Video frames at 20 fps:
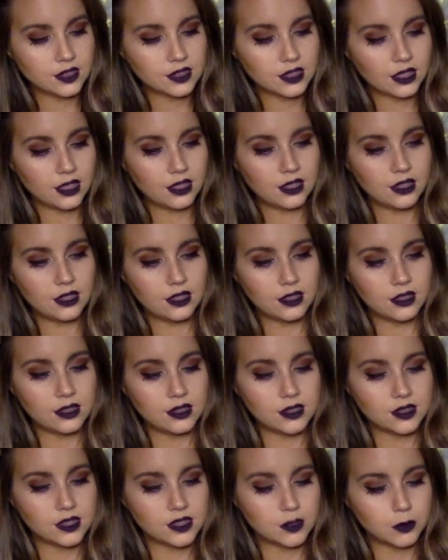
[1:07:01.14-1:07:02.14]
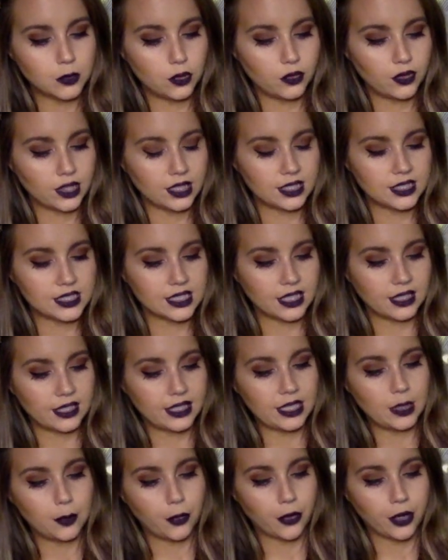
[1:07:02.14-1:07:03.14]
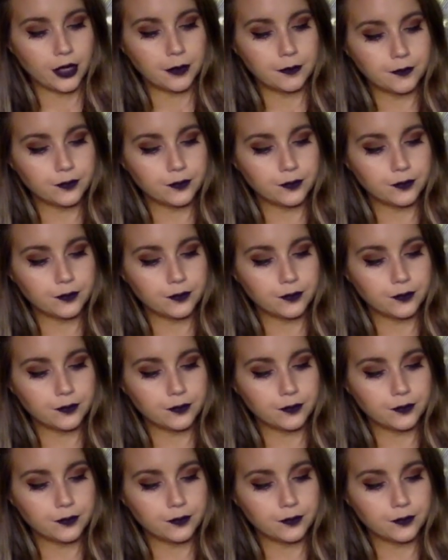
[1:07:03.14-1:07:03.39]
is moving into Libra,